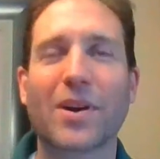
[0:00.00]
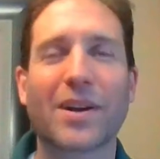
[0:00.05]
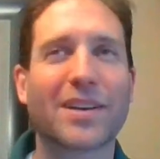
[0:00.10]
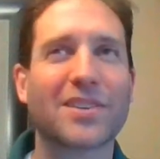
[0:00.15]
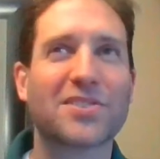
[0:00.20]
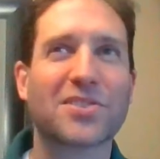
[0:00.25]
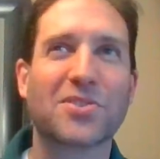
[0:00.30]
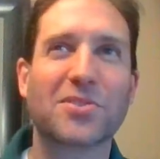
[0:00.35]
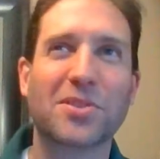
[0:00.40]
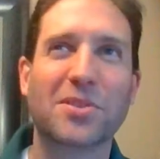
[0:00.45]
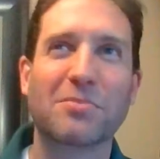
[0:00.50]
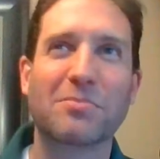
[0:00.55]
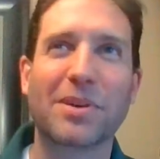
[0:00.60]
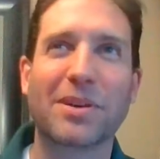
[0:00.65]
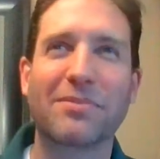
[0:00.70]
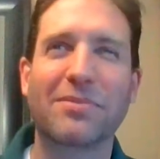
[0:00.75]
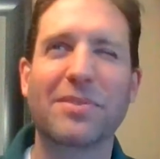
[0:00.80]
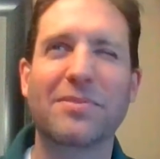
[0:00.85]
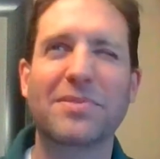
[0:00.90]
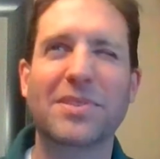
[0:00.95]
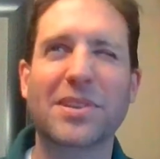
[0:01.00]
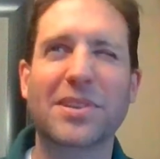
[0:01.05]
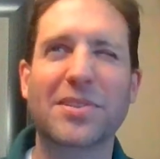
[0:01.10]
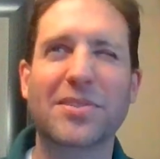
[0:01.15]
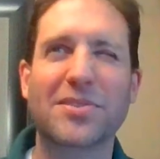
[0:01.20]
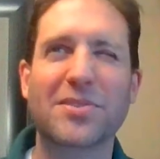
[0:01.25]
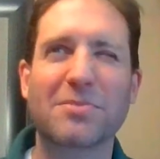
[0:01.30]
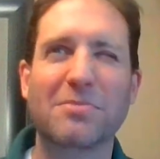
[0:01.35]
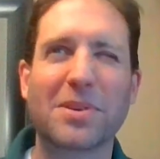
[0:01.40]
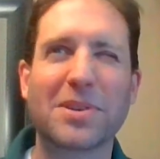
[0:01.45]
I guess it couldn't have been 15
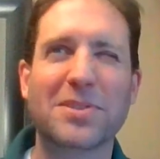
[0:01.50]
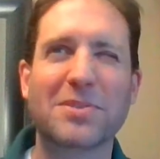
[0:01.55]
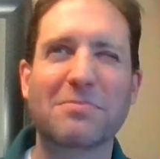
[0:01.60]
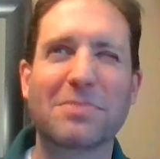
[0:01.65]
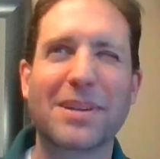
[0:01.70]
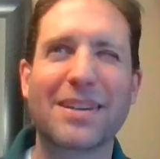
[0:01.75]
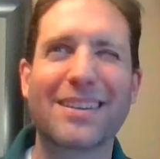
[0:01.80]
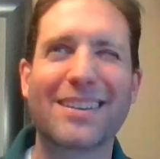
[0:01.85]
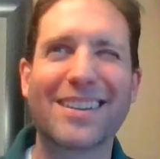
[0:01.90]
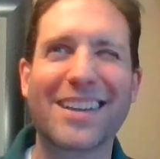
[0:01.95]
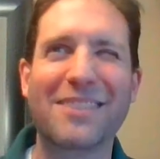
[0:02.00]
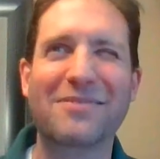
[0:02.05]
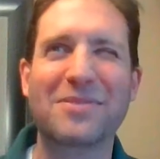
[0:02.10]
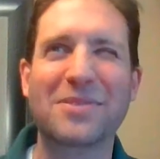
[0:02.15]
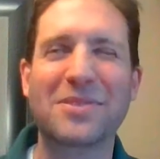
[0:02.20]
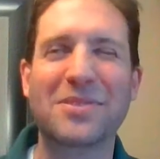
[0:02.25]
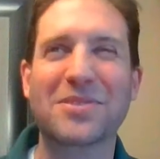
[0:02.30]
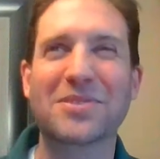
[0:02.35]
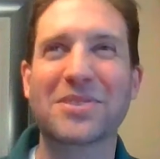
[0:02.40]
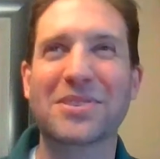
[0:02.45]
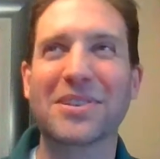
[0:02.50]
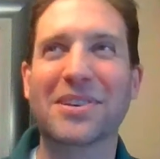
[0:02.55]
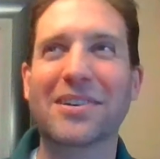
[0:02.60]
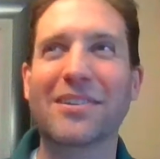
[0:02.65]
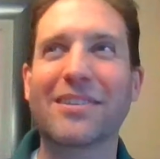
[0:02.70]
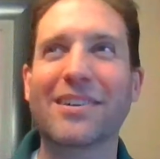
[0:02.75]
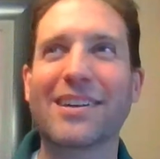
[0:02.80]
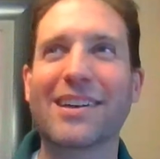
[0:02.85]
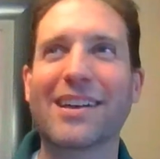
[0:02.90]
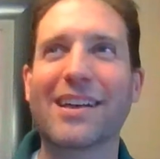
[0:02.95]
years. It must have been 11 years
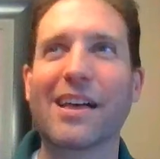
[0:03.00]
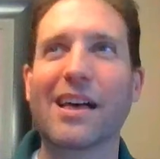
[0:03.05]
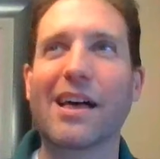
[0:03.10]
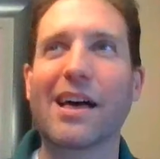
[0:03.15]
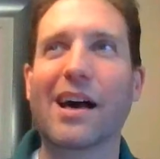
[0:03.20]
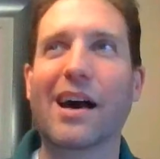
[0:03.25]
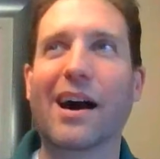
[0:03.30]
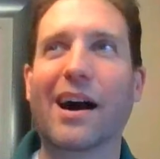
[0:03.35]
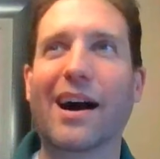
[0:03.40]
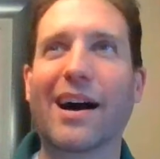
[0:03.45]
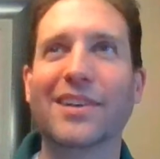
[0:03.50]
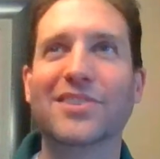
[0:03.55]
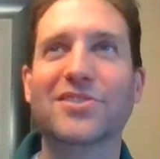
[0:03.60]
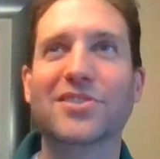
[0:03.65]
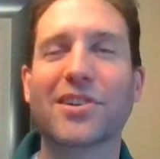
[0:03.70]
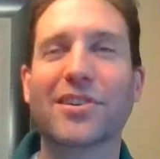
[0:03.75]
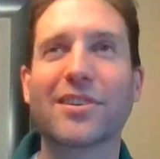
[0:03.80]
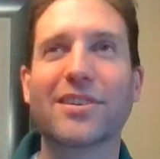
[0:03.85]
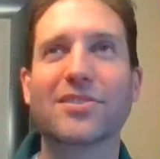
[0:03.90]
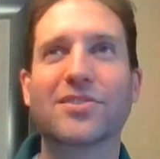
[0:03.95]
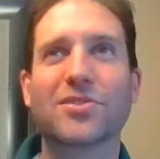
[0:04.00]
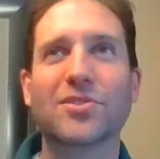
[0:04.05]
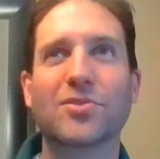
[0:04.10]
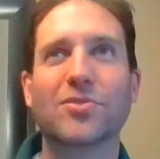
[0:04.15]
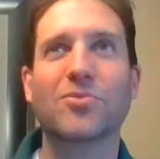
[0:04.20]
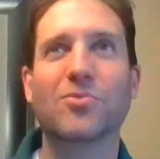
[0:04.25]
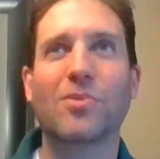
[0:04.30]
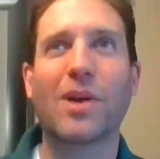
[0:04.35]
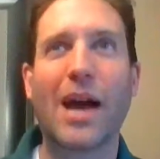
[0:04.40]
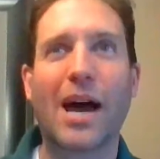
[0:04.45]
ago. I started
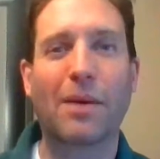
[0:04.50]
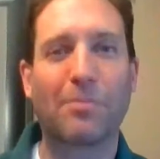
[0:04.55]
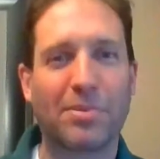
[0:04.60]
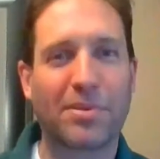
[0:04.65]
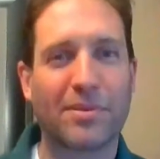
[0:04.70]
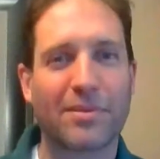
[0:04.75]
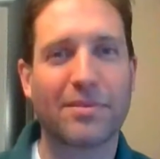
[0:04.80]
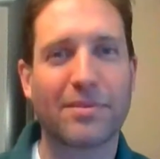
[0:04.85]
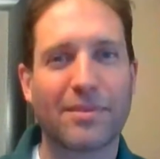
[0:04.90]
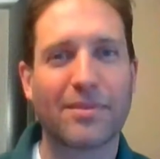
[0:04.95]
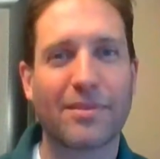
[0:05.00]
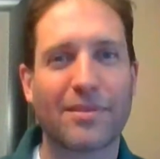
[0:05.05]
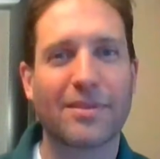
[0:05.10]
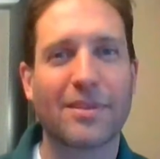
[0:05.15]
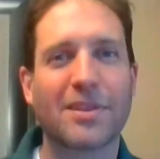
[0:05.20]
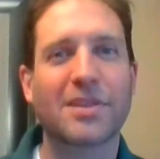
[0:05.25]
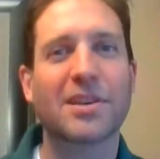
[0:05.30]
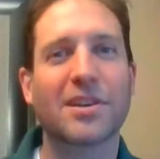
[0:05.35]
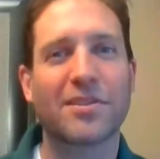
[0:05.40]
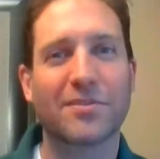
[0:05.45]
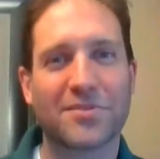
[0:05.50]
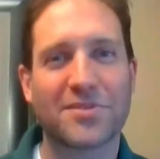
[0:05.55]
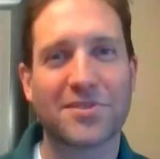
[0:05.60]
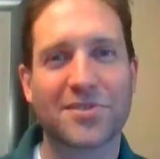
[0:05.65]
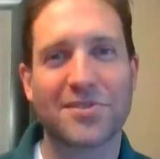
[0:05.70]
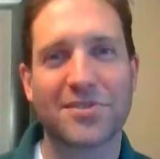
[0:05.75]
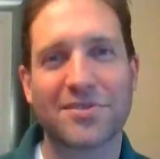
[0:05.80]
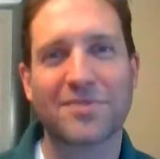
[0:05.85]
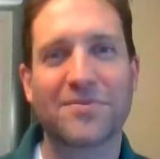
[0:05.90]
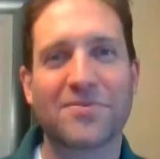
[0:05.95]
to wrap
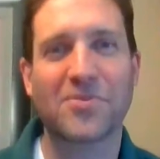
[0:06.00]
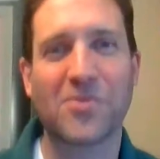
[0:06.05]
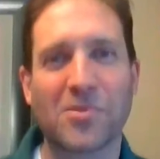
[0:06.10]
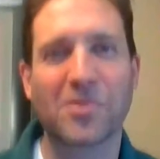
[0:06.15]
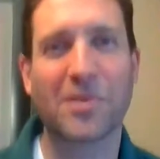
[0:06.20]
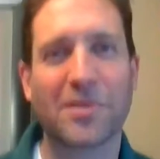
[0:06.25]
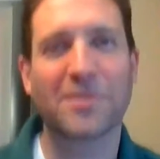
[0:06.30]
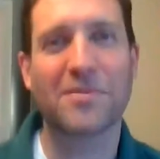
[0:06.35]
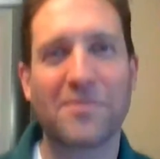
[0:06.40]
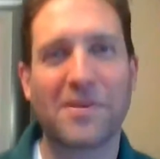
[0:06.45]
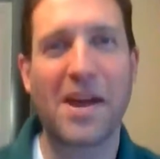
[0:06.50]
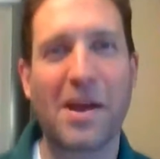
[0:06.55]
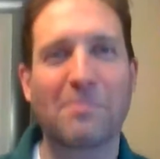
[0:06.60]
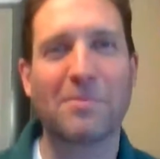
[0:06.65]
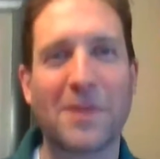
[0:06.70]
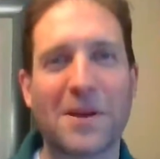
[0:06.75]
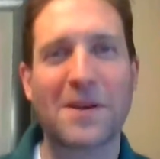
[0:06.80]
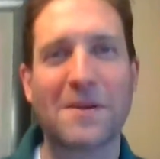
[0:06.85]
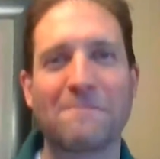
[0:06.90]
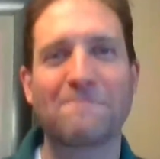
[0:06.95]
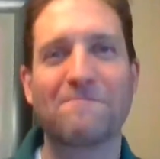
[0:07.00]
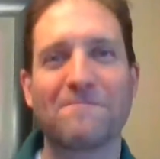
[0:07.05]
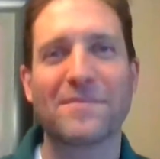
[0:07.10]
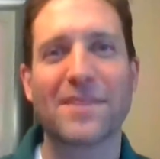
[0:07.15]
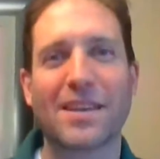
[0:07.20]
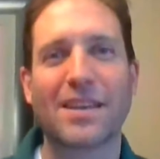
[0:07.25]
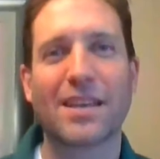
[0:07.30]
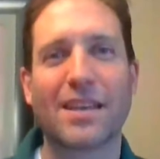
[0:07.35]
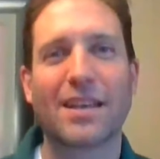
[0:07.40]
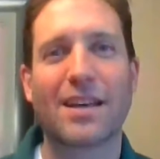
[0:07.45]
gifts for the family
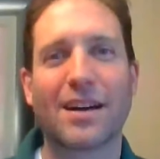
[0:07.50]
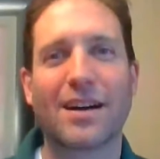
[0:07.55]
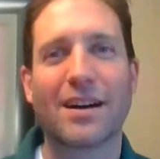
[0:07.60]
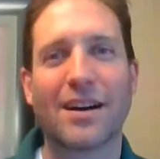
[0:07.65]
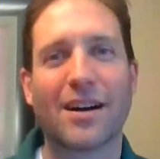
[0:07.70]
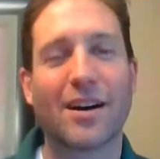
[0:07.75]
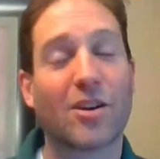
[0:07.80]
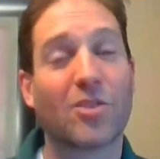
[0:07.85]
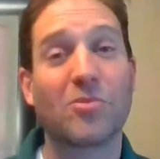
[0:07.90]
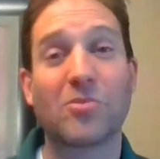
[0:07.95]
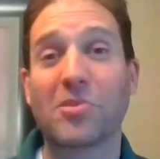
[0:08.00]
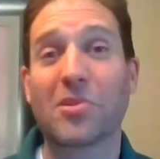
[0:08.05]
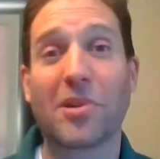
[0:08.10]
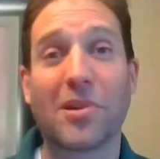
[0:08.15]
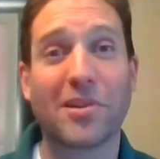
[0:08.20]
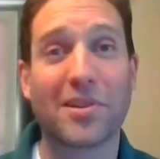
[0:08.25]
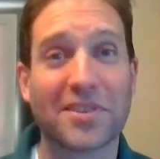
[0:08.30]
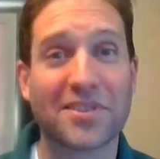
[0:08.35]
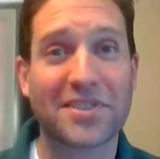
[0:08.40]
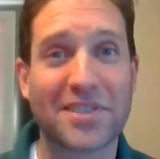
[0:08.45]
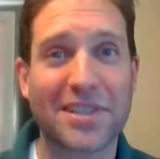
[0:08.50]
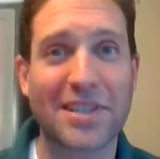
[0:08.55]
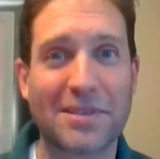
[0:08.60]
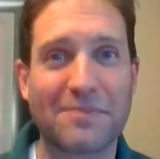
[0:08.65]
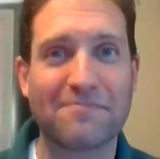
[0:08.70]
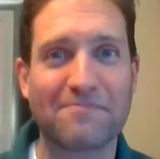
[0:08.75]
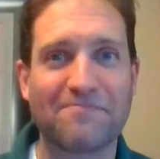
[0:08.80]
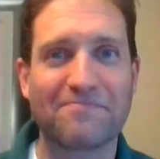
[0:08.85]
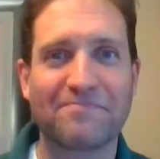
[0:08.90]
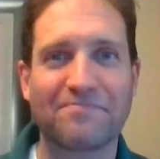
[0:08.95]
uh, who are all
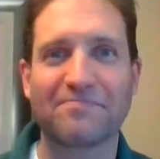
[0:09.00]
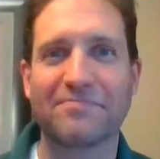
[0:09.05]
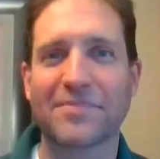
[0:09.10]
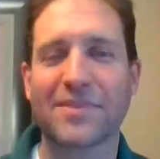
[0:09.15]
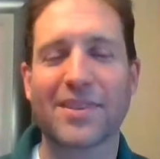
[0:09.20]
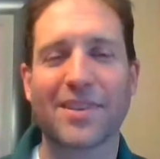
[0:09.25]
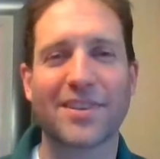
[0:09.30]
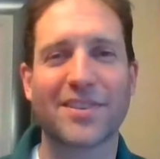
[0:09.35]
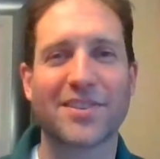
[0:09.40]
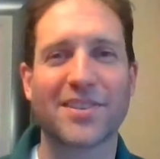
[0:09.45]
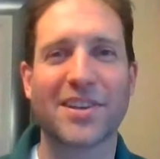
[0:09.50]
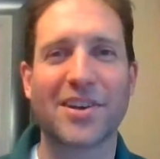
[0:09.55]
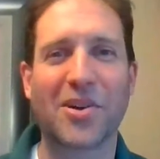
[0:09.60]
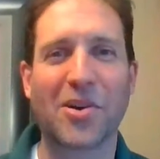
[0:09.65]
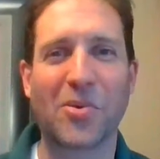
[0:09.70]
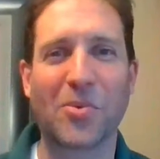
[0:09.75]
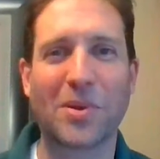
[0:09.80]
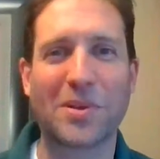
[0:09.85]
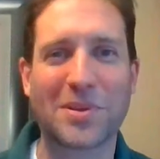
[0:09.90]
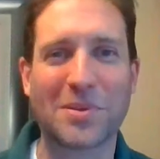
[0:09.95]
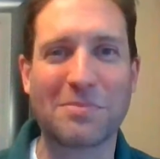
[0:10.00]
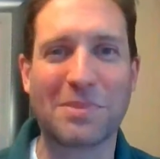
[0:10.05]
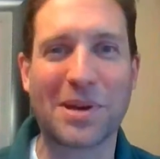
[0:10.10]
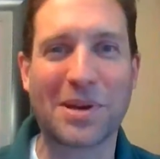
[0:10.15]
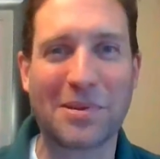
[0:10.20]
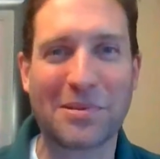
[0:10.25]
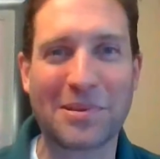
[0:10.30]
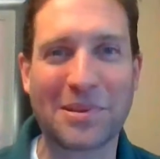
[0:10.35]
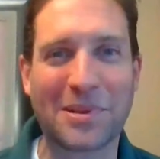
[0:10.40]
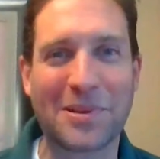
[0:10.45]
asleep because they all went to
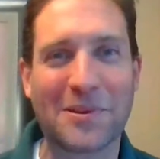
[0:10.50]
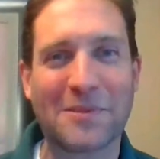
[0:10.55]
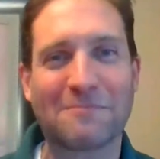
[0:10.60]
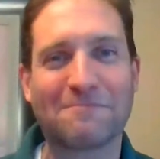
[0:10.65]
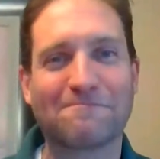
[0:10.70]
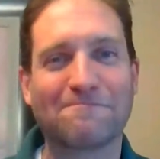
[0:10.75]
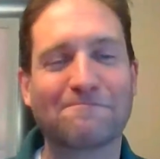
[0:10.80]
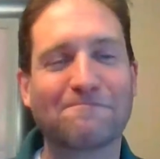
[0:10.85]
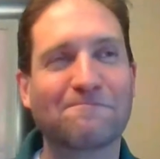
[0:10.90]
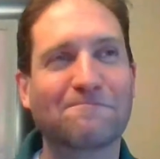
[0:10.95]
bed earlier.